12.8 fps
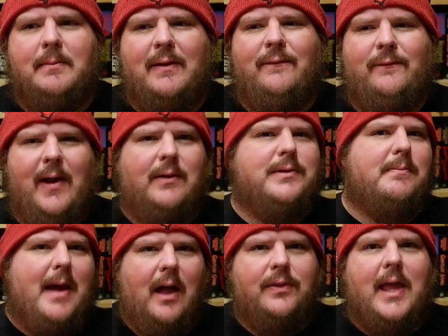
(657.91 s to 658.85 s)
but it felt
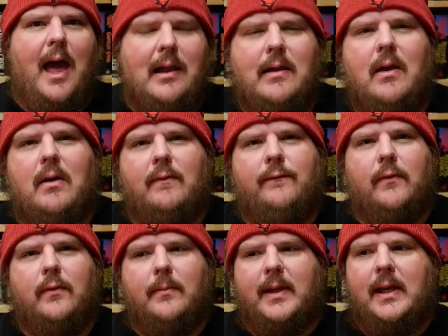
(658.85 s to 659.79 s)
about that long
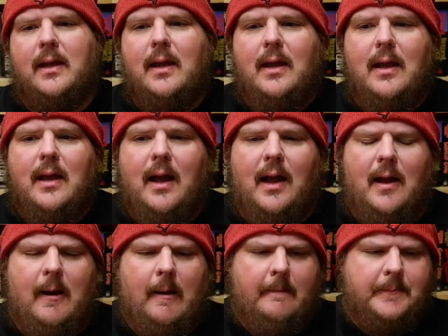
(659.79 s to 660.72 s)
for me.
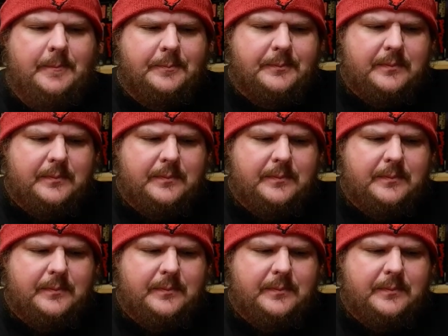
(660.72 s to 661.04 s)
Um,